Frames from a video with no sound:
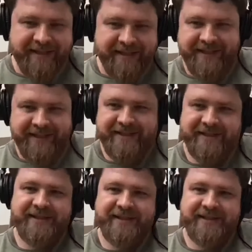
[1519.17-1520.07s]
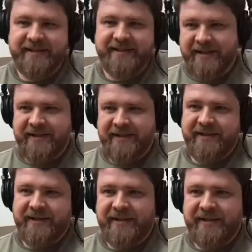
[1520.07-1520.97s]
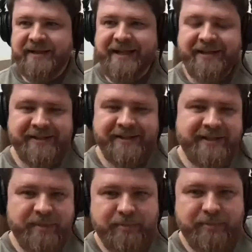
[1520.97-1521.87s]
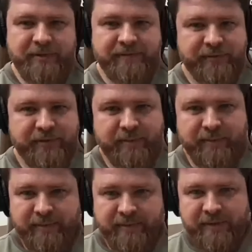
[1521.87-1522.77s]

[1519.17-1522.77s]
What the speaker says: magnet the talented people from